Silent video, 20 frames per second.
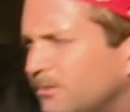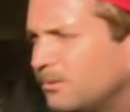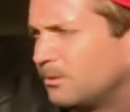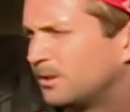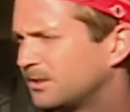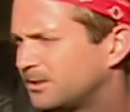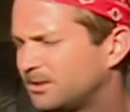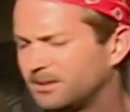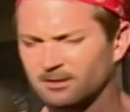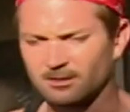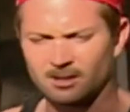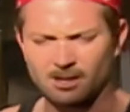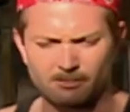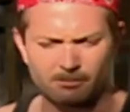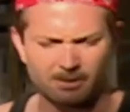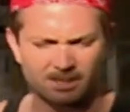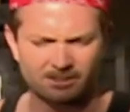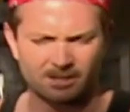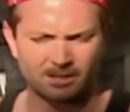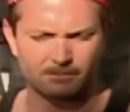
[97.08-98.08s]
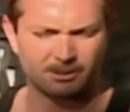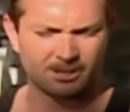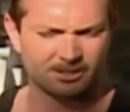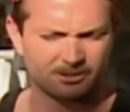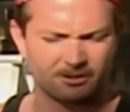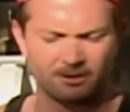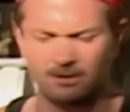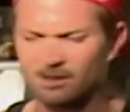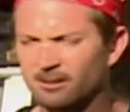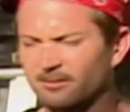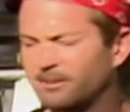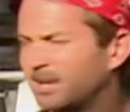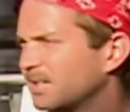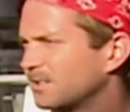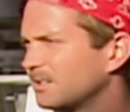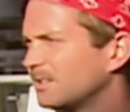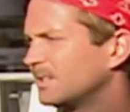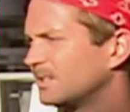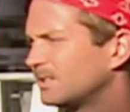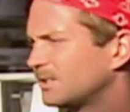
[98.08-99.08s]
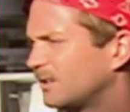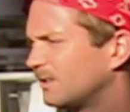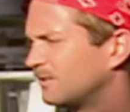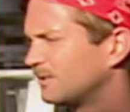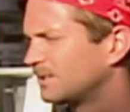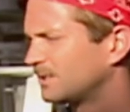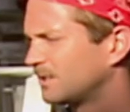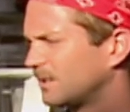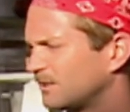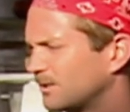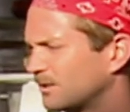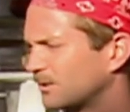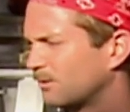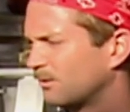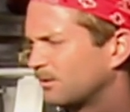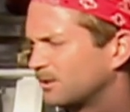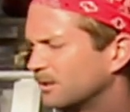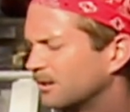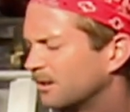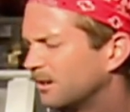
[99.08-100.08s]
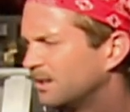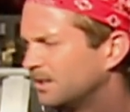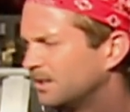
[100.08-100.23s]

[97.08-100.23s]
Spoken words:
if you want to. I might take my shirt off actually. It's such a scorcher.